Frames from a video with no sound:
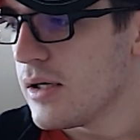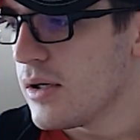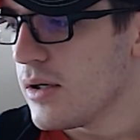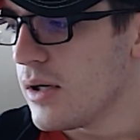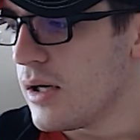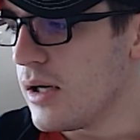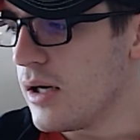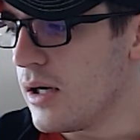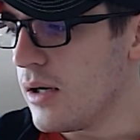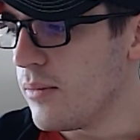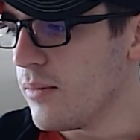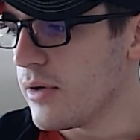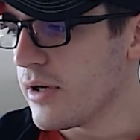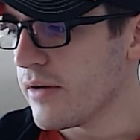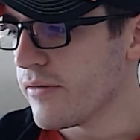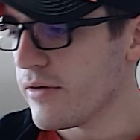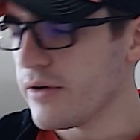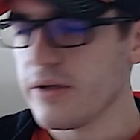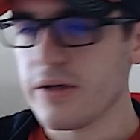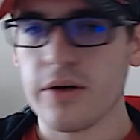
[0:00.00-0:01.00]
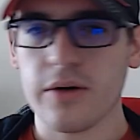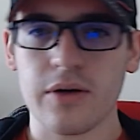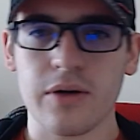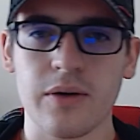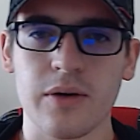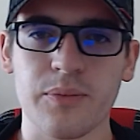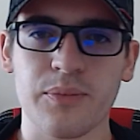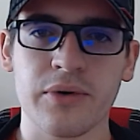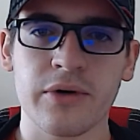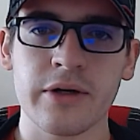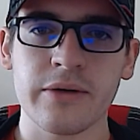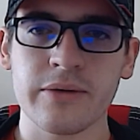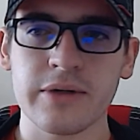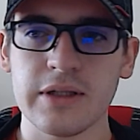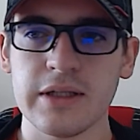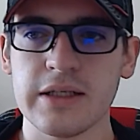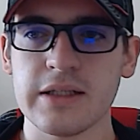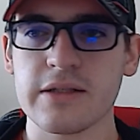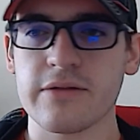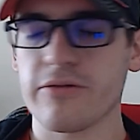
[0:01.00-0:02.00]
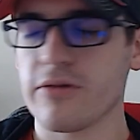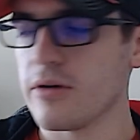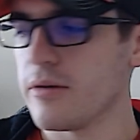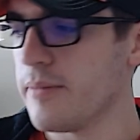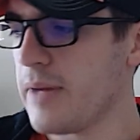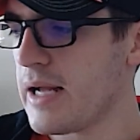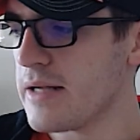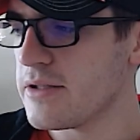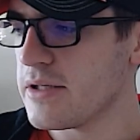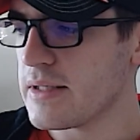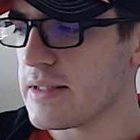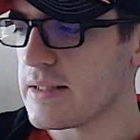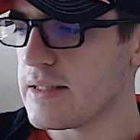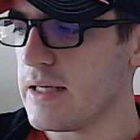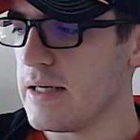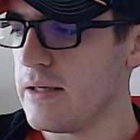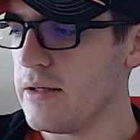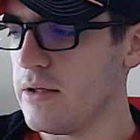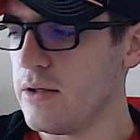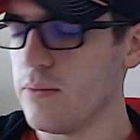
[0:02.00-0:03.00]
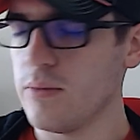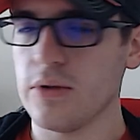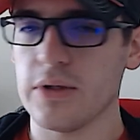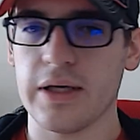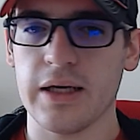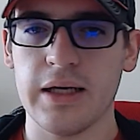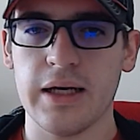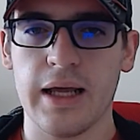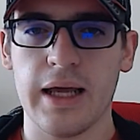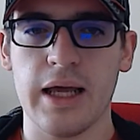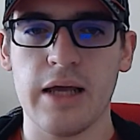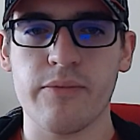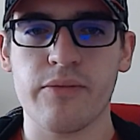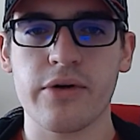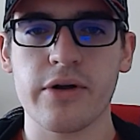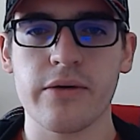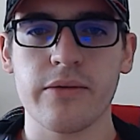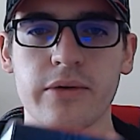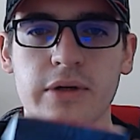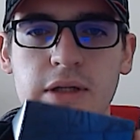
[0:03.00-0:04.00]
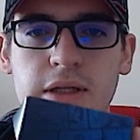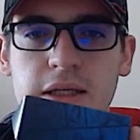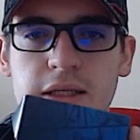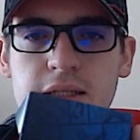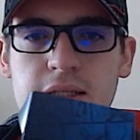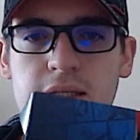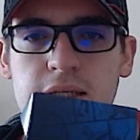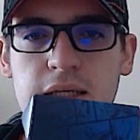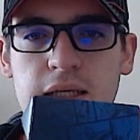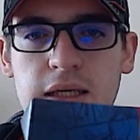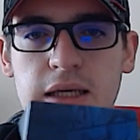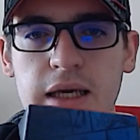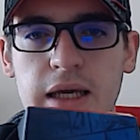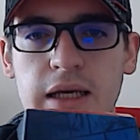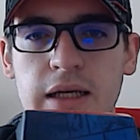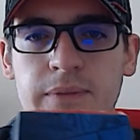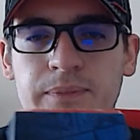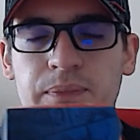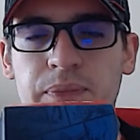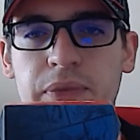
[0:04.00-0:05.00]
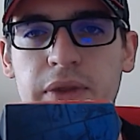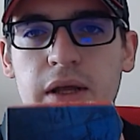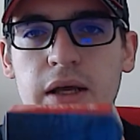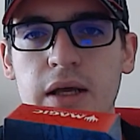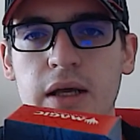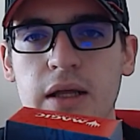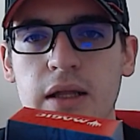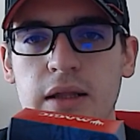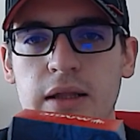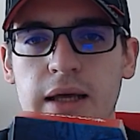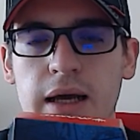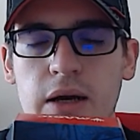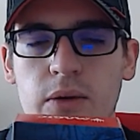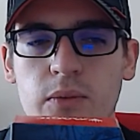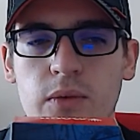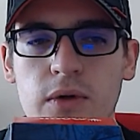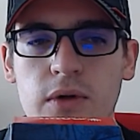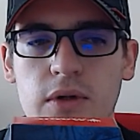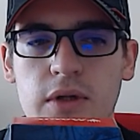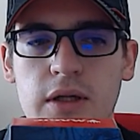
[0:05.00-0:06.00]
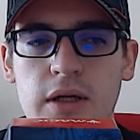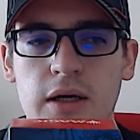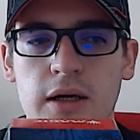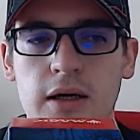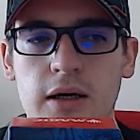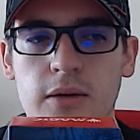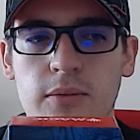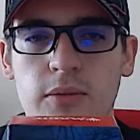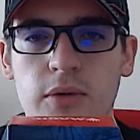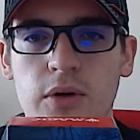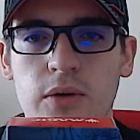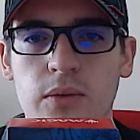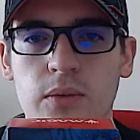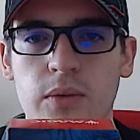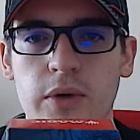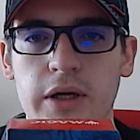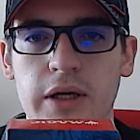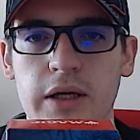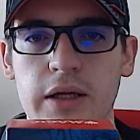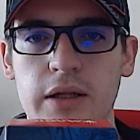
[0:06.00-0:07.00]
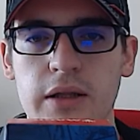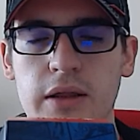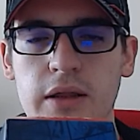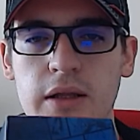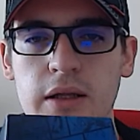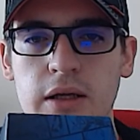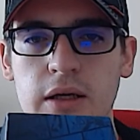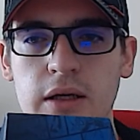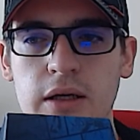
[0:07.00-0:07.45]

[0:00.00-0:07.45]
Whenever you go to a pre-release for a Magic set, you will get a pre-release kit that will come with